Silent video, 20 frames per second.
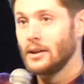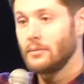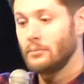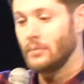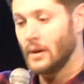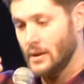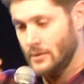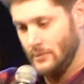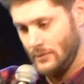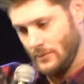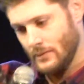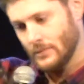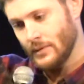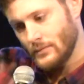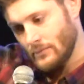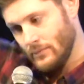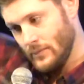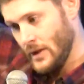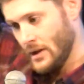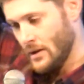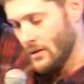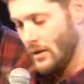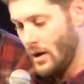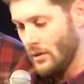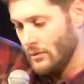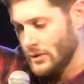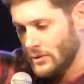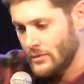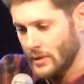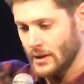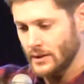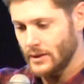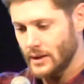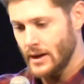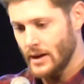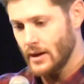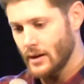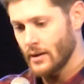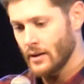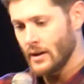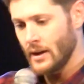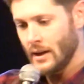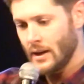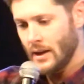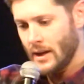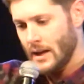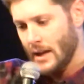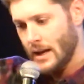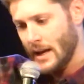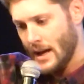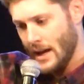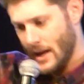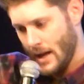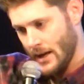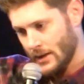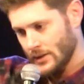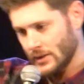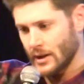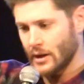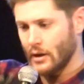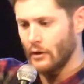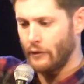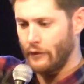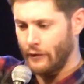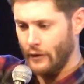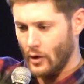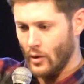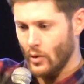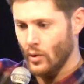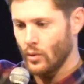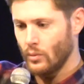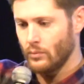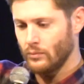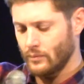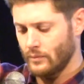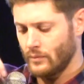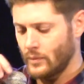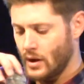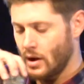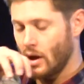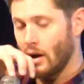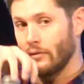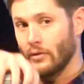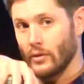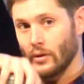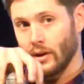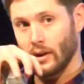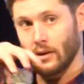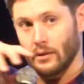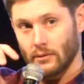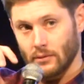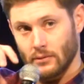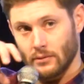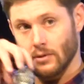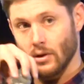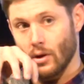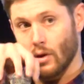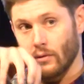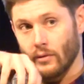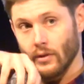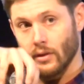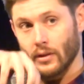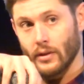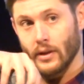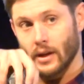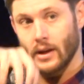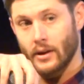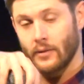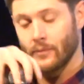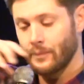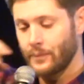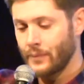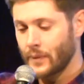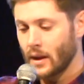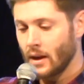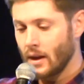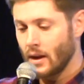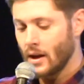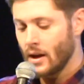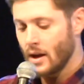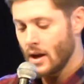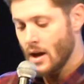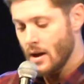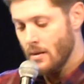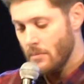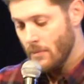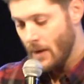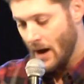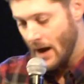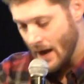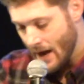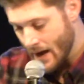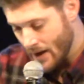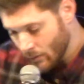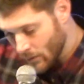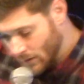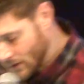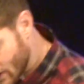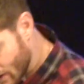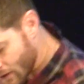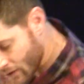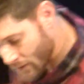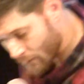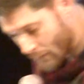but you know, I was right there, has like a foam covering over the thing. My head was here, the